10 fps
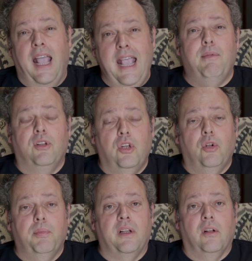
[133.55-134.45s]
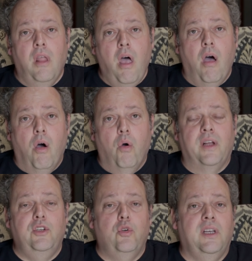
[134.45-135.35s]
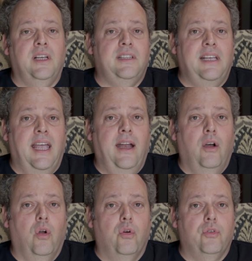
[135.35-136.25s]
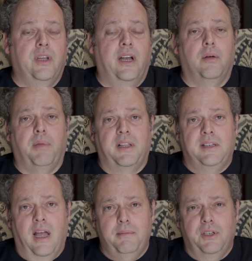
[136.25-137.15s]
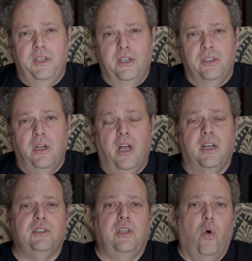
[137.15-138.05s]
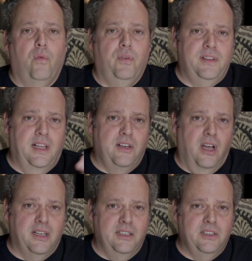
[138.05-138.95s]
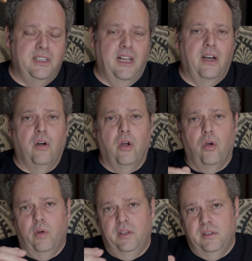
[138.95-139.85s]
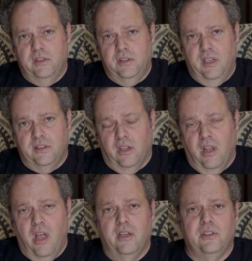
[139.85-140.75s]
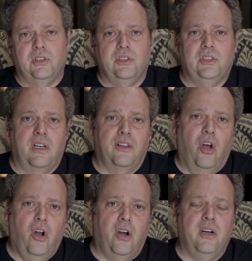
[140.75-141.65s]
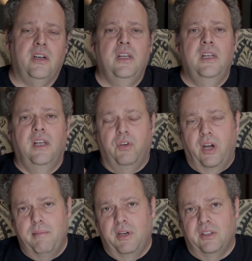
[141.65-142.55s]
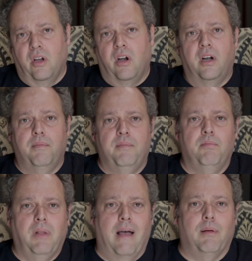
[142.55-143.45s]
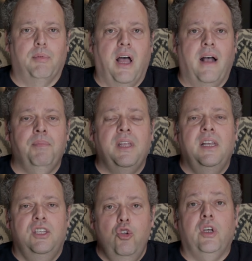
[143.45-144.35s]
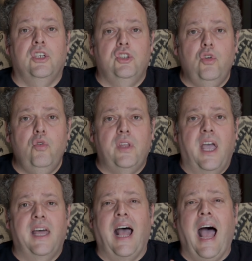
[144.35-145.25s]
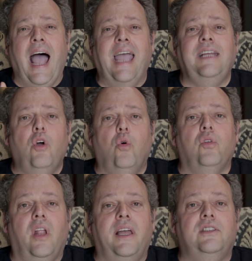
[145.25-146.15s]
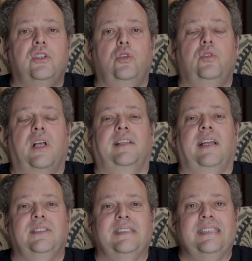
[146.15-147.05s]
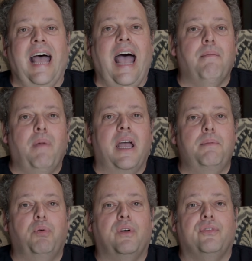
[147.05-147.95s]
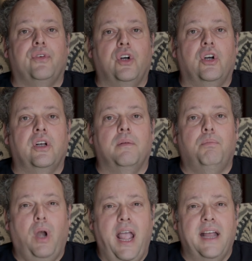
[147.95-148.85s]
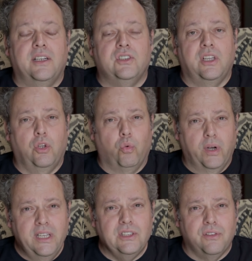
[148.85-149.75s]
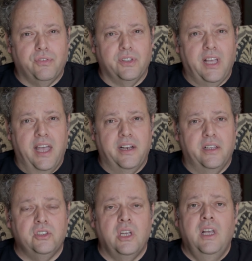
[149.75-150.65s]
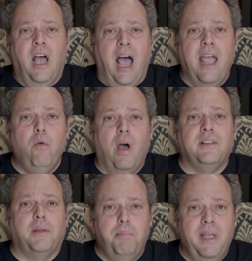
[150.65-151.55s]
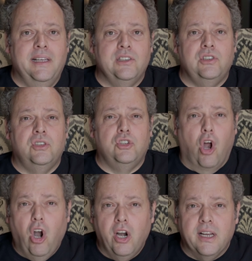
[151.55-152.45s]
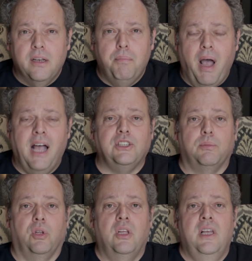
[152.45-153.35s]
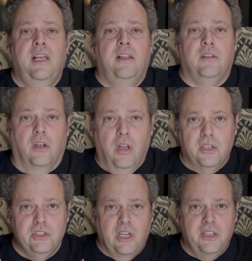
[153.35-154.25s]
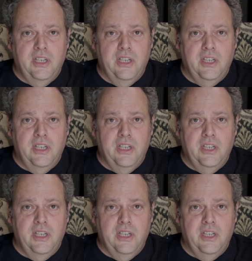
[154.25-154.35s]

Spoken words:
aim a little bit low and you can get the arrow there. And by the time the deer ducks, hopefully they duck into the arrow and you hit the lungs instead of the heart. If you're aiming at the heart, blah, blah, blah. You can do that. I don't like to do that. That is not my preferred practice. And the reason for that is I want the biggest target possible. The lungs on a